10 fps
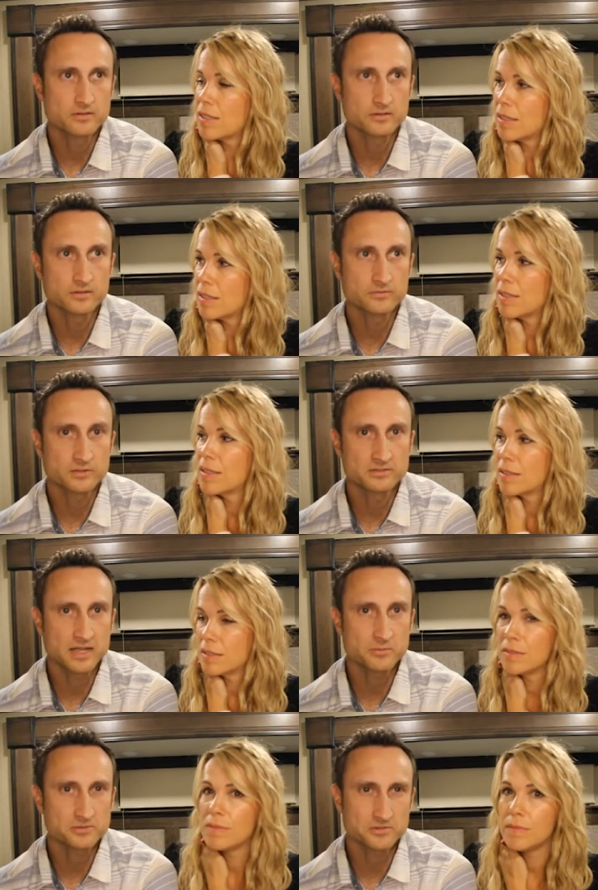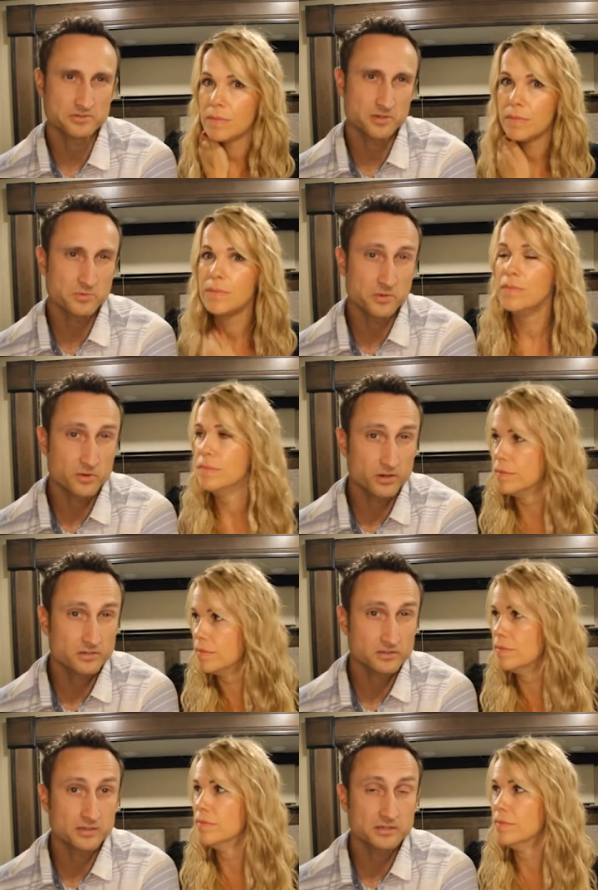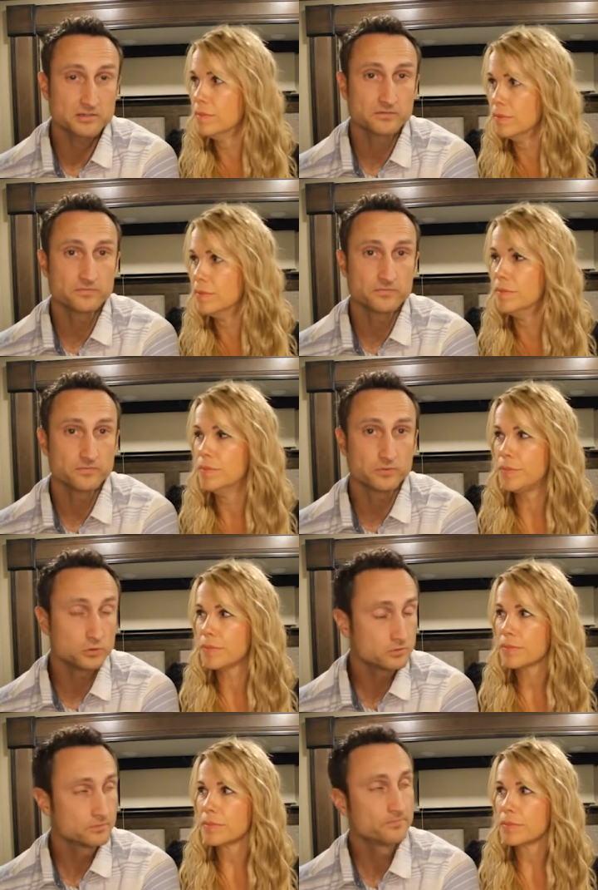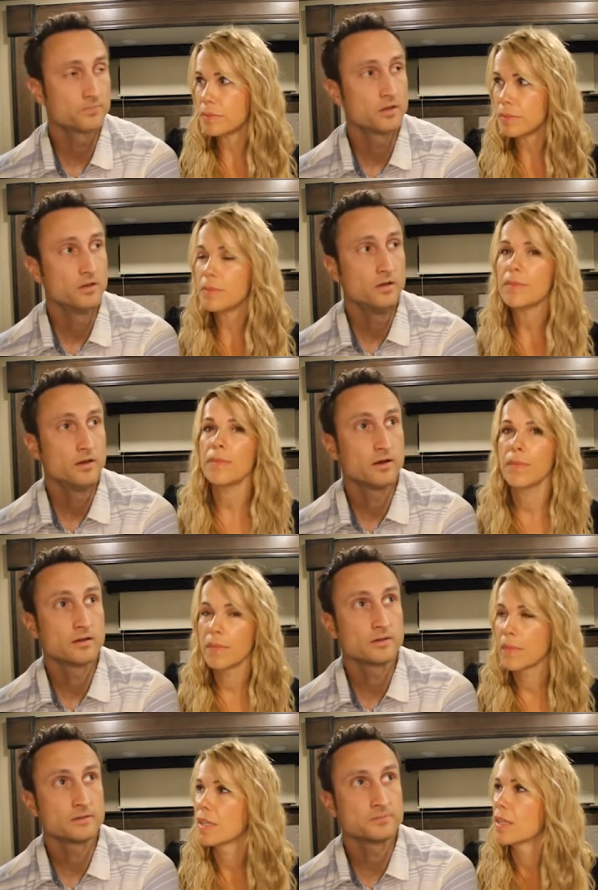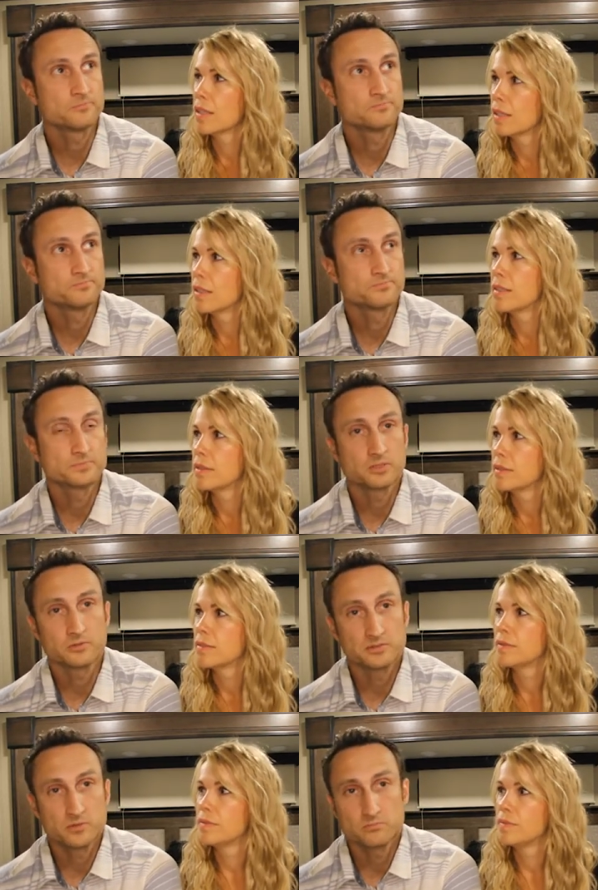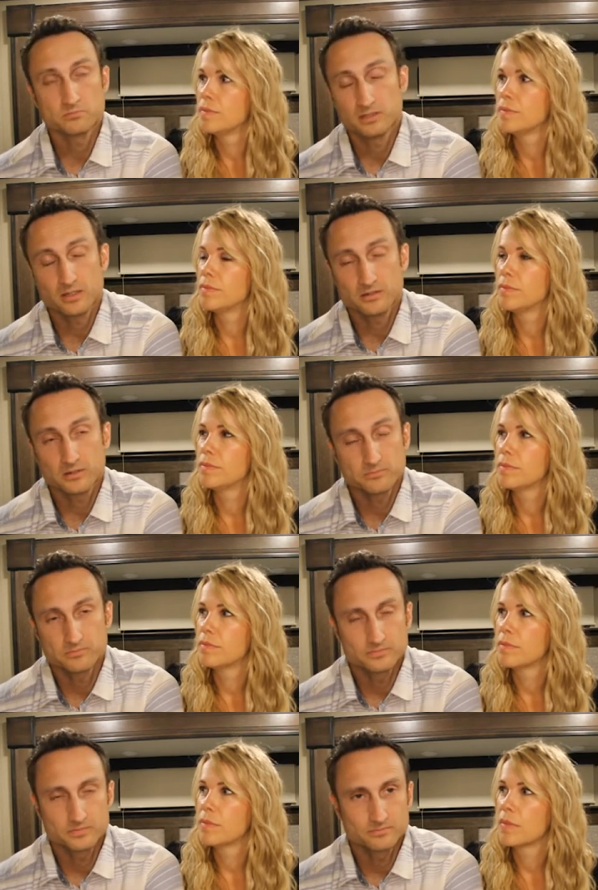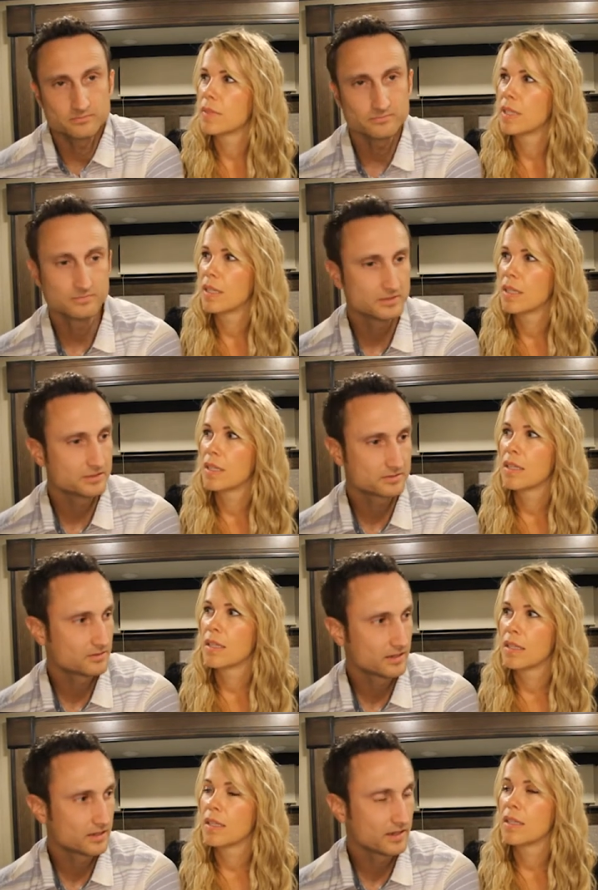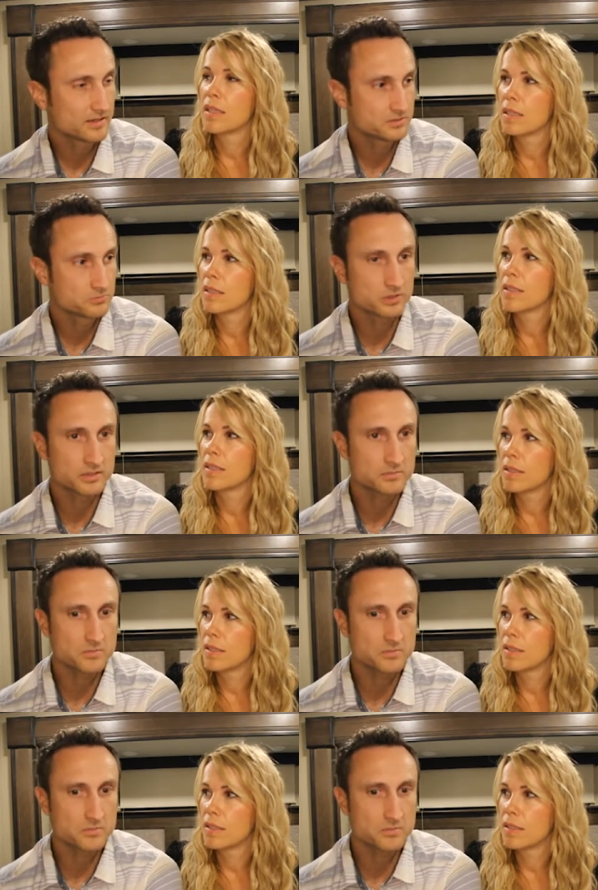Speaker 1: eh, for example, and so some of the parks are less full. Um, so in some, I don't know, it it hasn't really